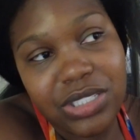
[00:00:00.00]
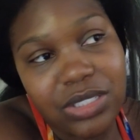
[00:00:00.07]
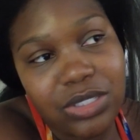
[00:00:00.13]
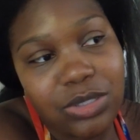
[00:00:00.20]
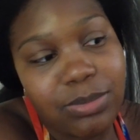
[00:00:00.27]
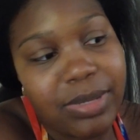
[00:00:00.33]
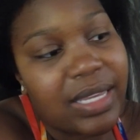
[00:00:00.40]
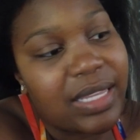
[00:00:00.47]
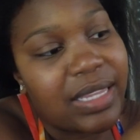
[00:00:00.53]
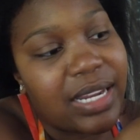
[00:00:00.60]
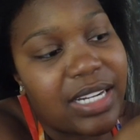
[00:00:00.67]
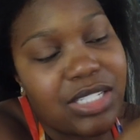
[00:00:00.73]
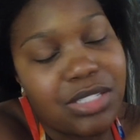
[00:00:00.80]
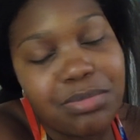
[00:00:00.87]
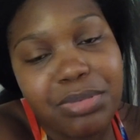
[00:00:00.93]
a little bit, and
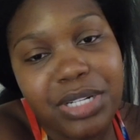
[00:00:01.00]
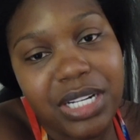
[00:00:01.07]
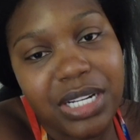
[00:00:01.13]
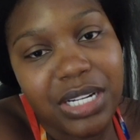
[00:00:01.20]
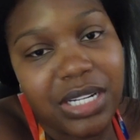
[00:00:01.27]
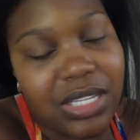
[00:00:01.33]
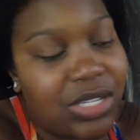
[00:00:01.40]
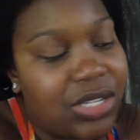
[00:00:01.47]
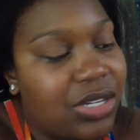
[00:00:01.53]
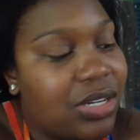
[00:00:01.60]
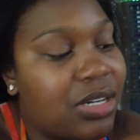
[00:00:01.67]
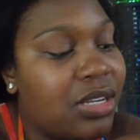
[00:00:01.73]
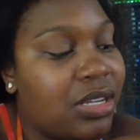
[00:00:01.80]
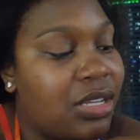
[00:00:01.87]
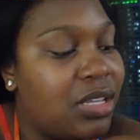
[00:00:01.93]
then I just put it in here.